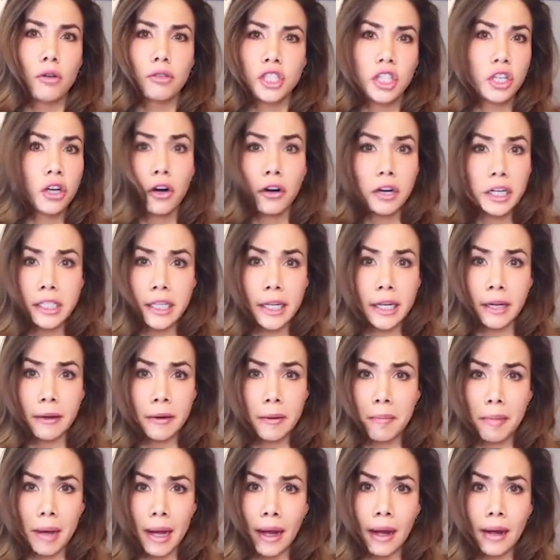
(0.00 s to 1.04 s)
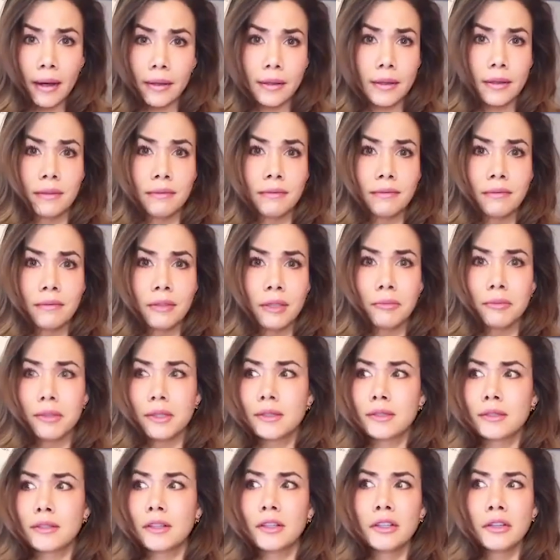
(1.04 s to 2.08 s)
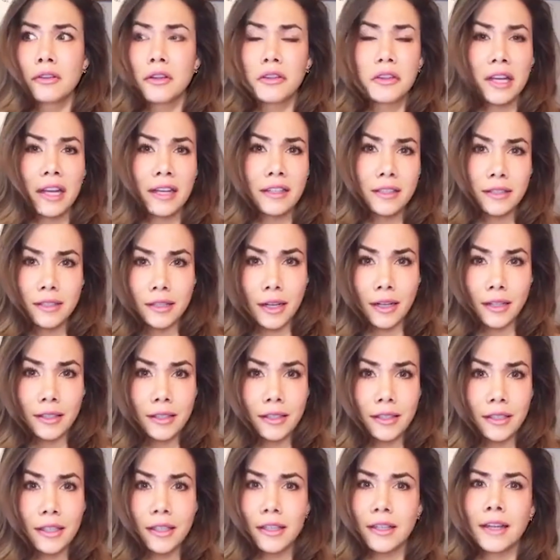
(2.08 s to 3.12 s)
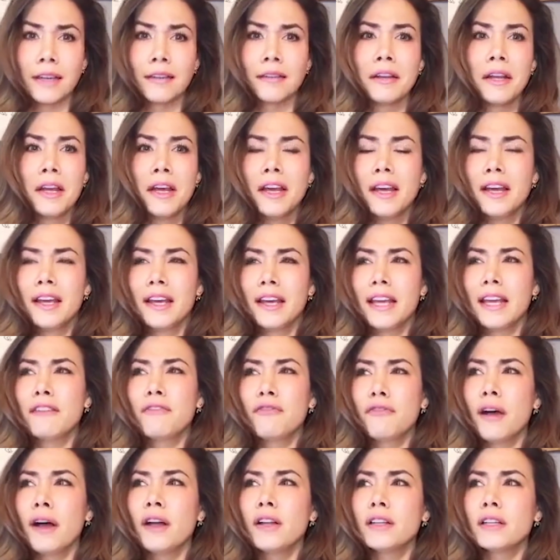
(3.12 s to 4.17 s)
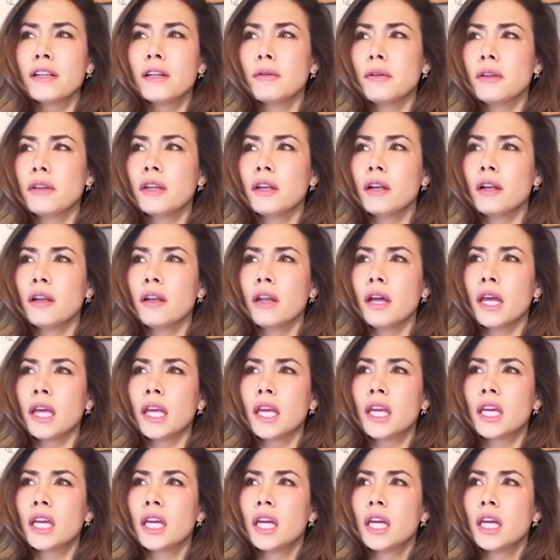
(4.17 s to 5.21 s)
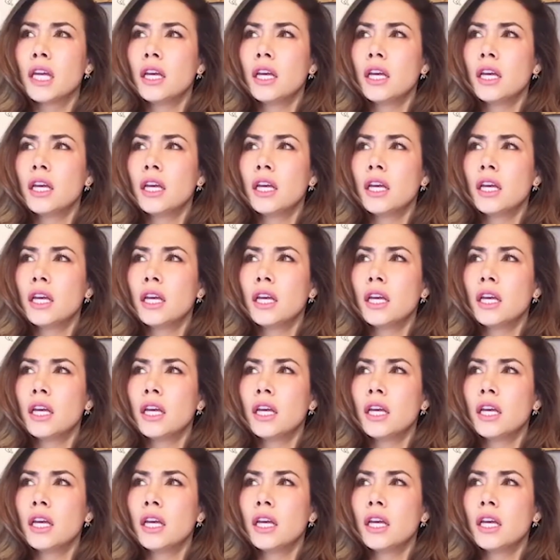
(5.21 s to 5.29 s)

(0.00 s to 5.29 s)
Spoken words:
she'd already taken him back, and it was clear that they had discussed it, and it felt a little